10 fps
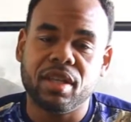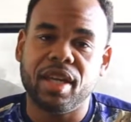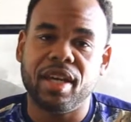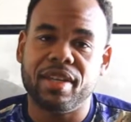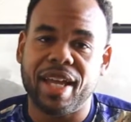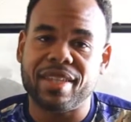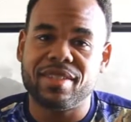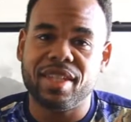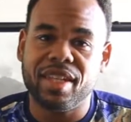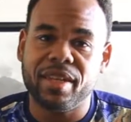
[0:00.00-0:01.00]
And
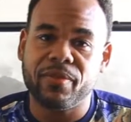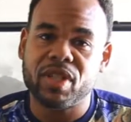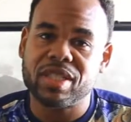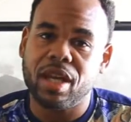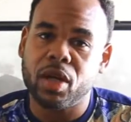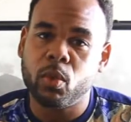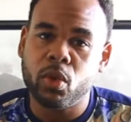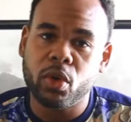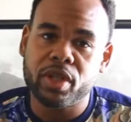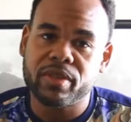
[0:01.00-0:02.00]
that's it for Sock
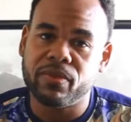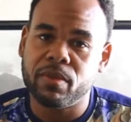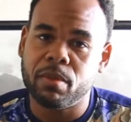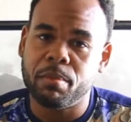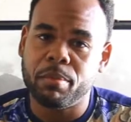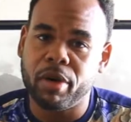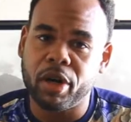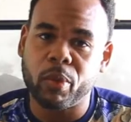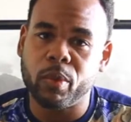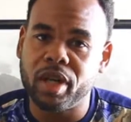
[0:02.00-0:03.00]
Wars
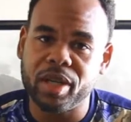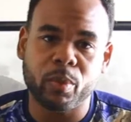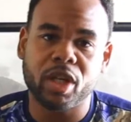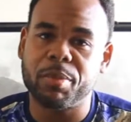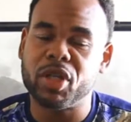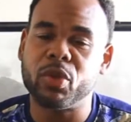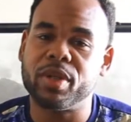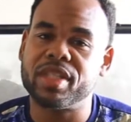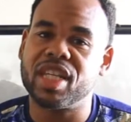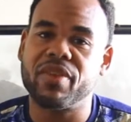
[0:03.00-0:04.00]
Part 1. We're gonna be
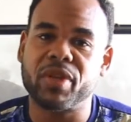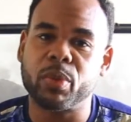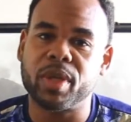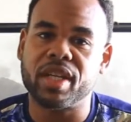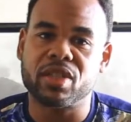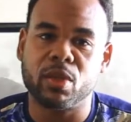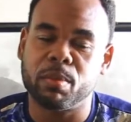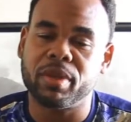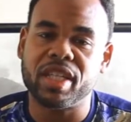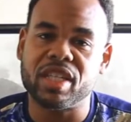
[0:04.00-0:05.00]
doing this every week, so
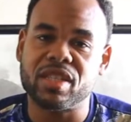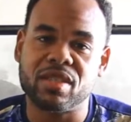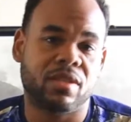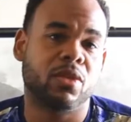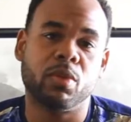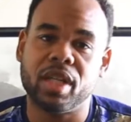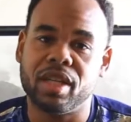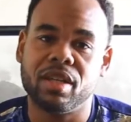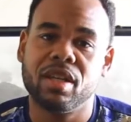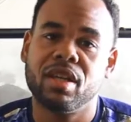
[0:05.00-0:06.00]
please tune
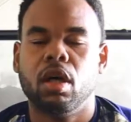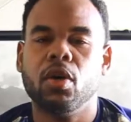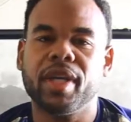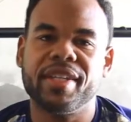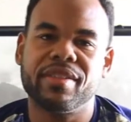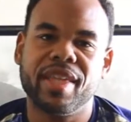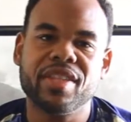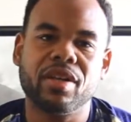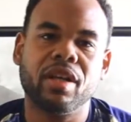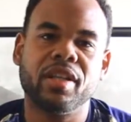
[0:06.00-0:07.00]
in. Okay, so
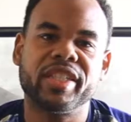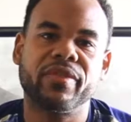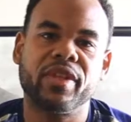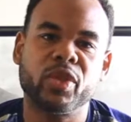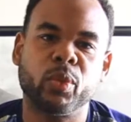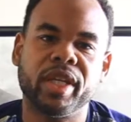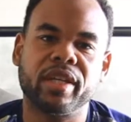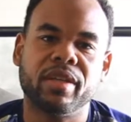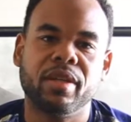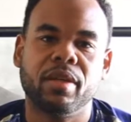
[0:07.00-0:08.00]
that's our list for this
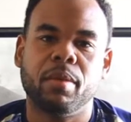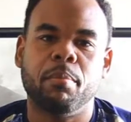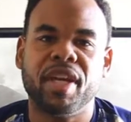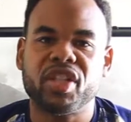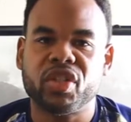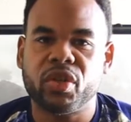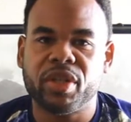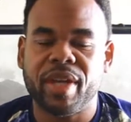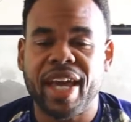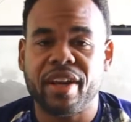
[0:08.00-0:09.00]
week. Make sure
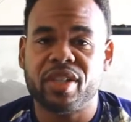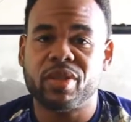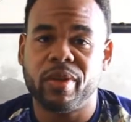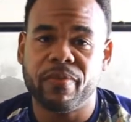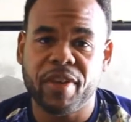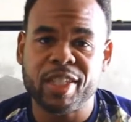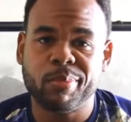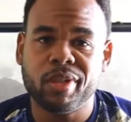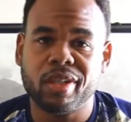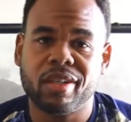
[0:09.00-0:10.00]
you add us on
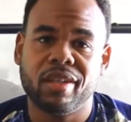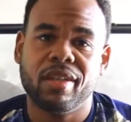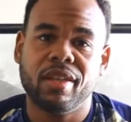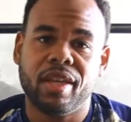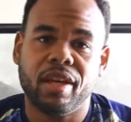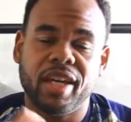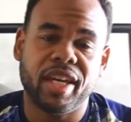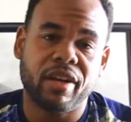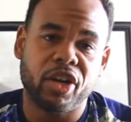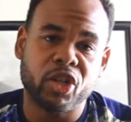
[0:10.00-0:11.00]
Facebook
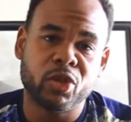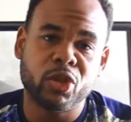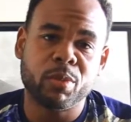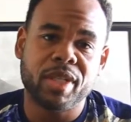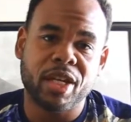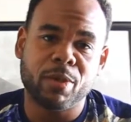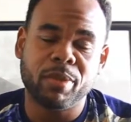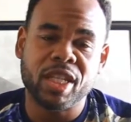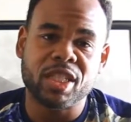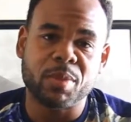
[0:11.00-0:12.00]
and our YouTube channel.
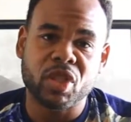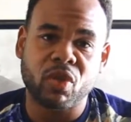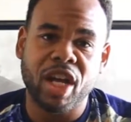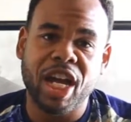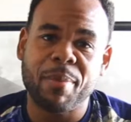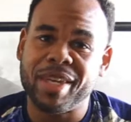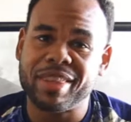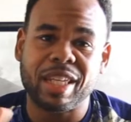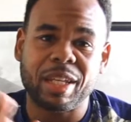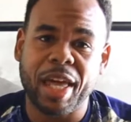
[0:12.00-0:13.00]
Please subscribe,
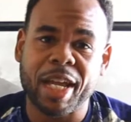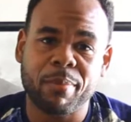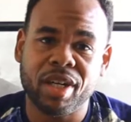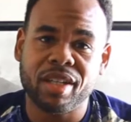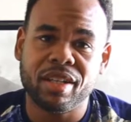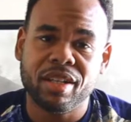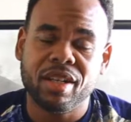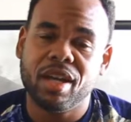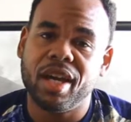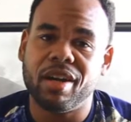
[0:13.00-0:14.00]
hit the like button,
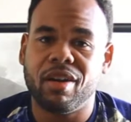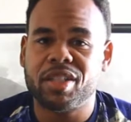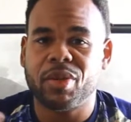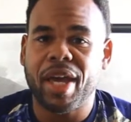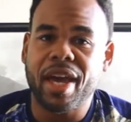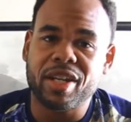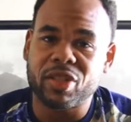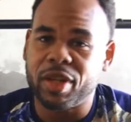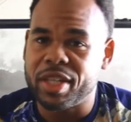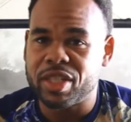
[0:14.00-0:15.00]
and also add
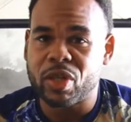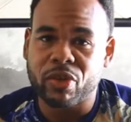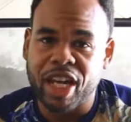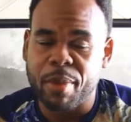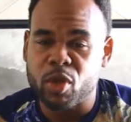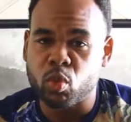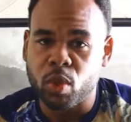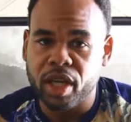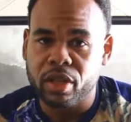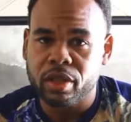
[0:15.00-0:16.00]
us on Instagram as
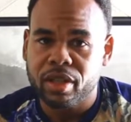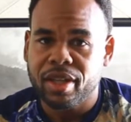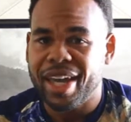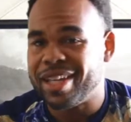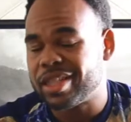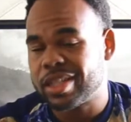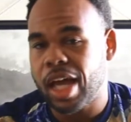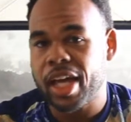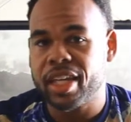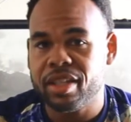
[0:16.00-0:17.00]
well as
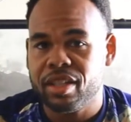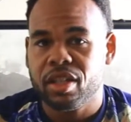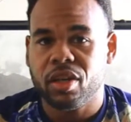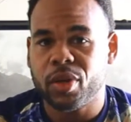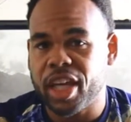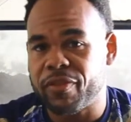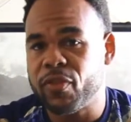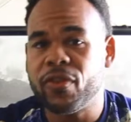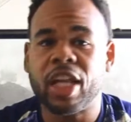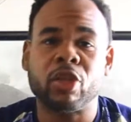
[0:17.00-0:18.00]
Socket. Okay, if
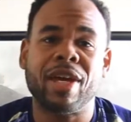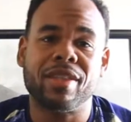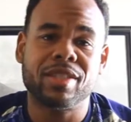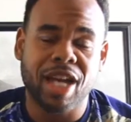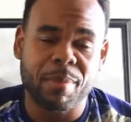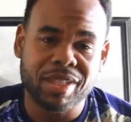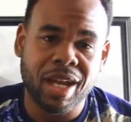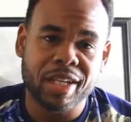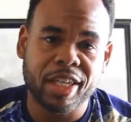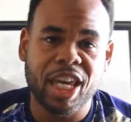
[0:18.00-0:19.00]
you feel like you have a top
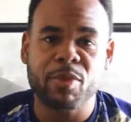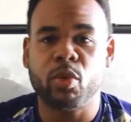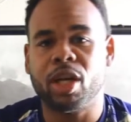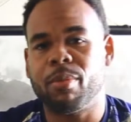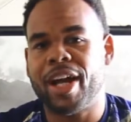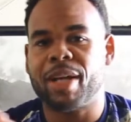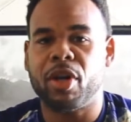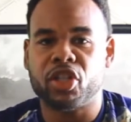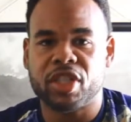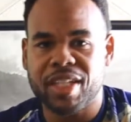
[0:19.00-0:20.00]
sock game, you want to brag
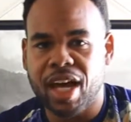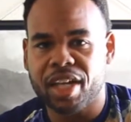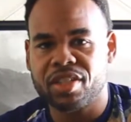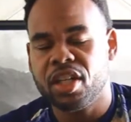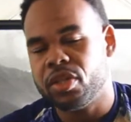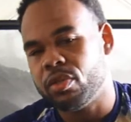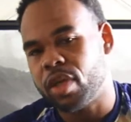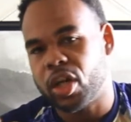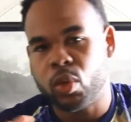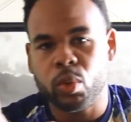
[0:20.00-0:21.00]
about your socks, you
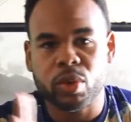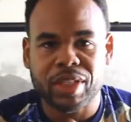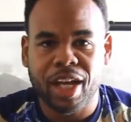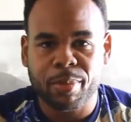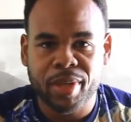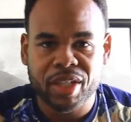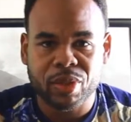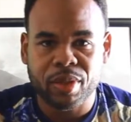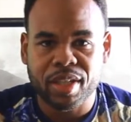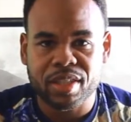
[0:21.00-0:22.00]
got cool sock pics
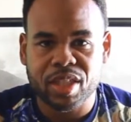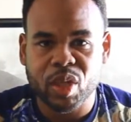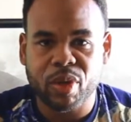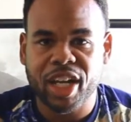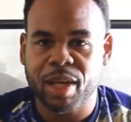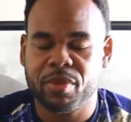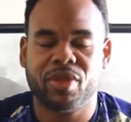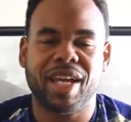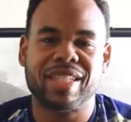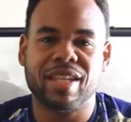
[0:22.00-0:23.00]
on Instagram,
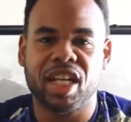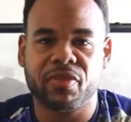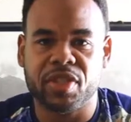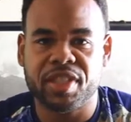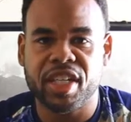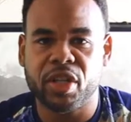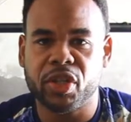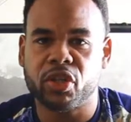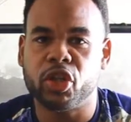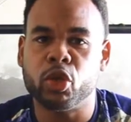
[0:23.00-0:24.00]
you got socks for sale,
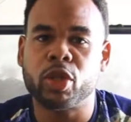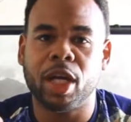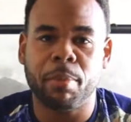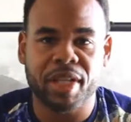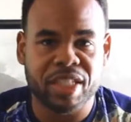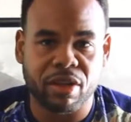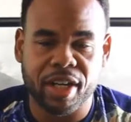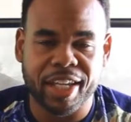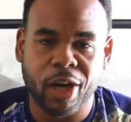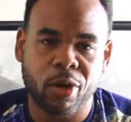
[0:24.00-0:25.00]
you're a new company
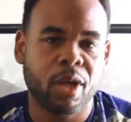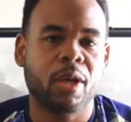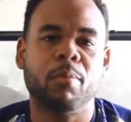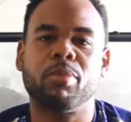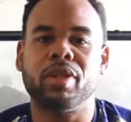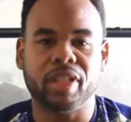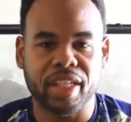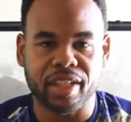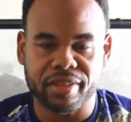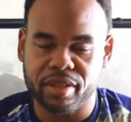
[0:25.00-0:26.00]
starting out,
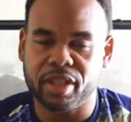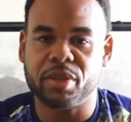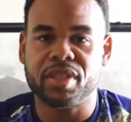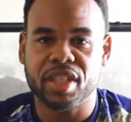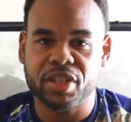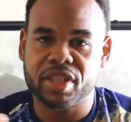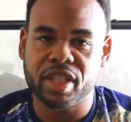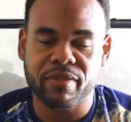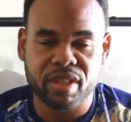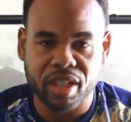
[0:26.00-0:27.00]
please, you know, send your
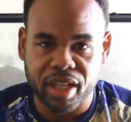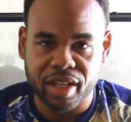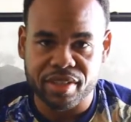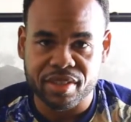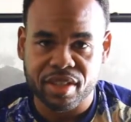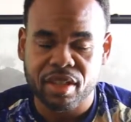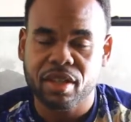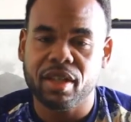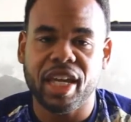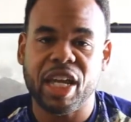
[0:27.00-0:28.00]
stuff to us
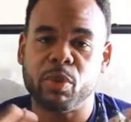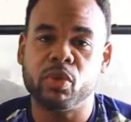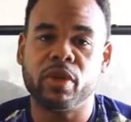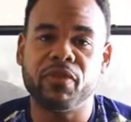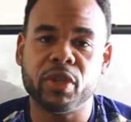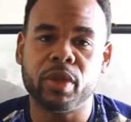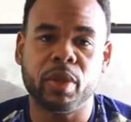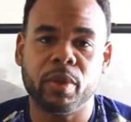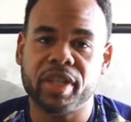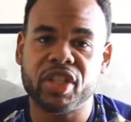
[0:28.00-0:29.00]
and we'll review it
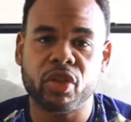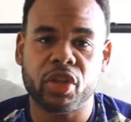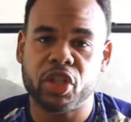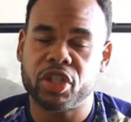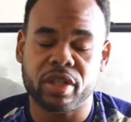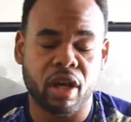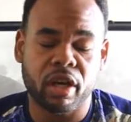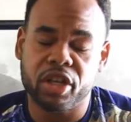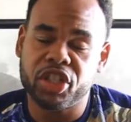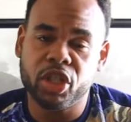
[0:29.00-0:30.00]
and we'll get you on
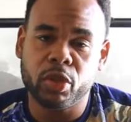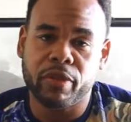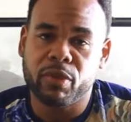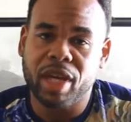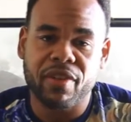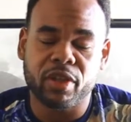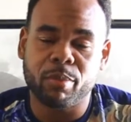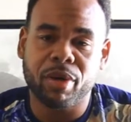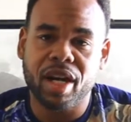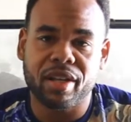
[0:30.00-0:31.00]
our show if you have
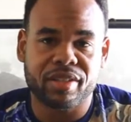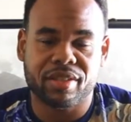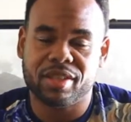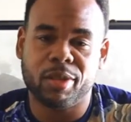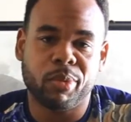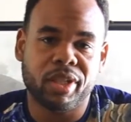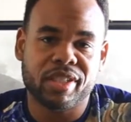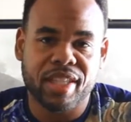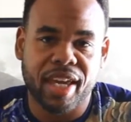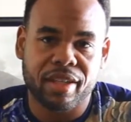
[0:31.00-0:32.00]
good products. As simple
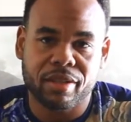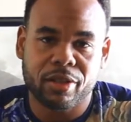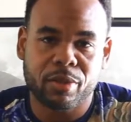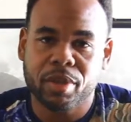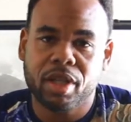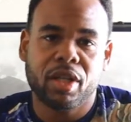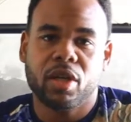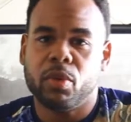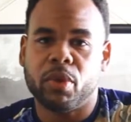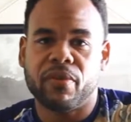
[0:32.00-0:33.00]
as that. You know,
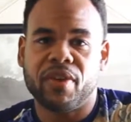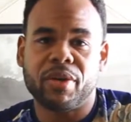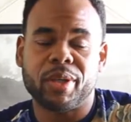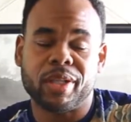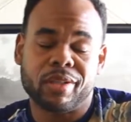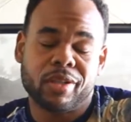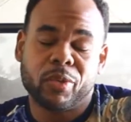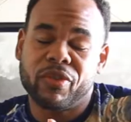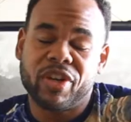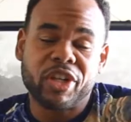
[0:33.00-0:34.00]
we're
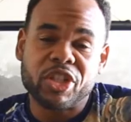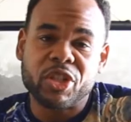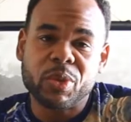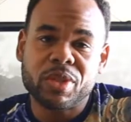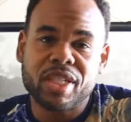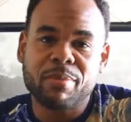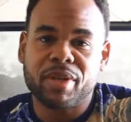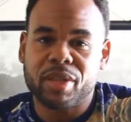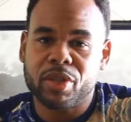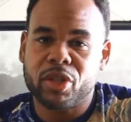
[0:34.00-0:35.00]
very choosy,
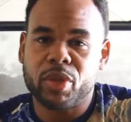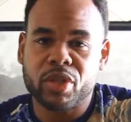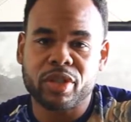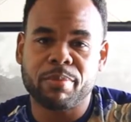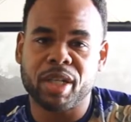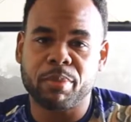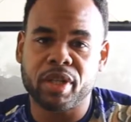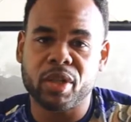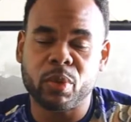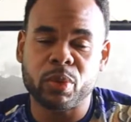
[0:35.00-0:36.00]
but you know, we usually pick
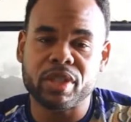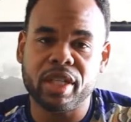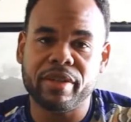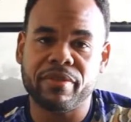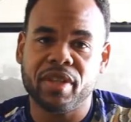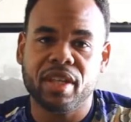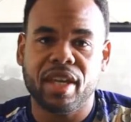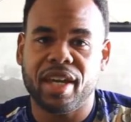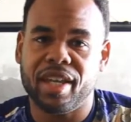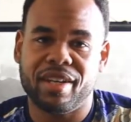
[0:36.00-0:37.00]
pretty cool stuff.
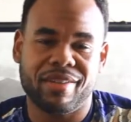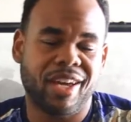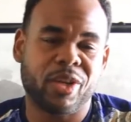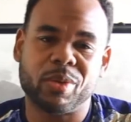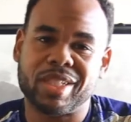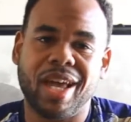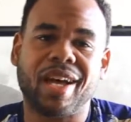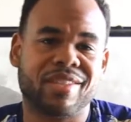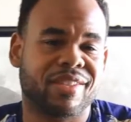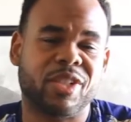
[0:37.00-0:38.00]
And I know
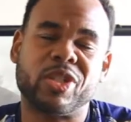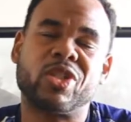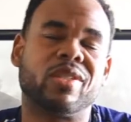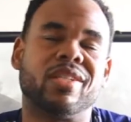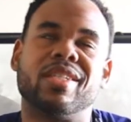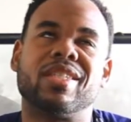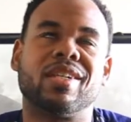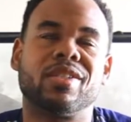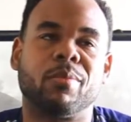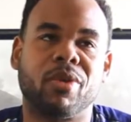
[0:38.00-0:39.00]
socks, it's
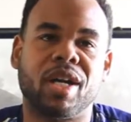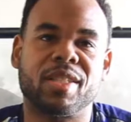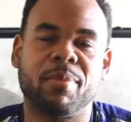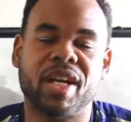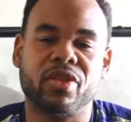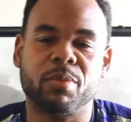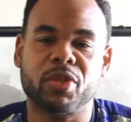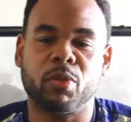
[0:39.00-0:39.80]
such a broad spectrum.